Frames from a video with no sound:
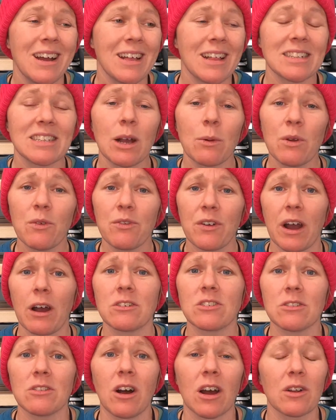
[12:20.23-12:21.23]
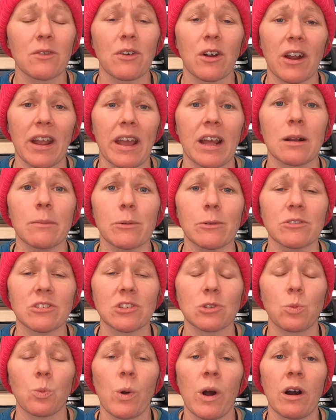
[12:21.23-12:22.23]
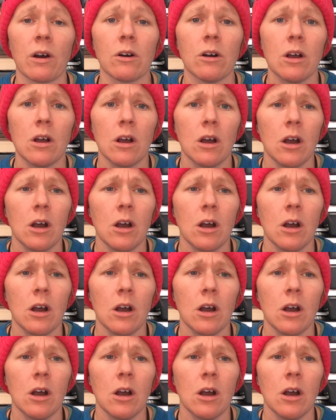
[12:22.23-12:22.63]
That's how we found a lot of our animals as well.